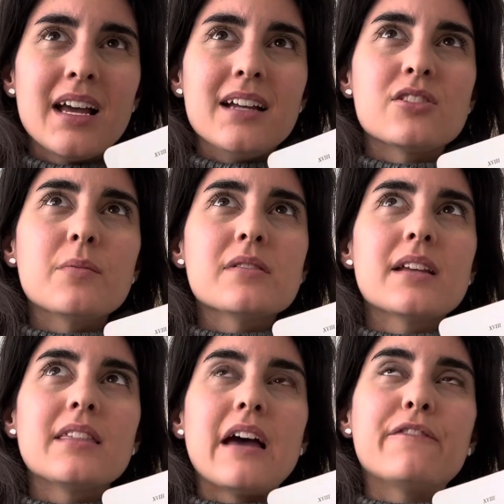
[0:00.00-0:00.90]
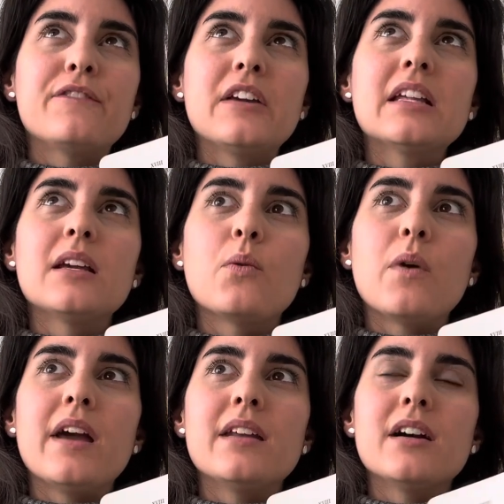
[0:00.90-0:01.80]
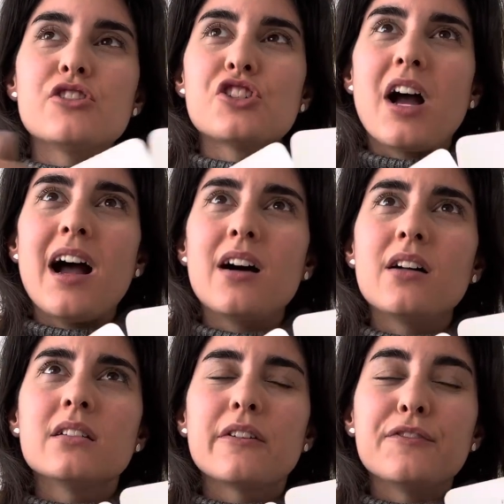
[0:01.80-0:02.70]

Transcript: It's almost like that feeling when a child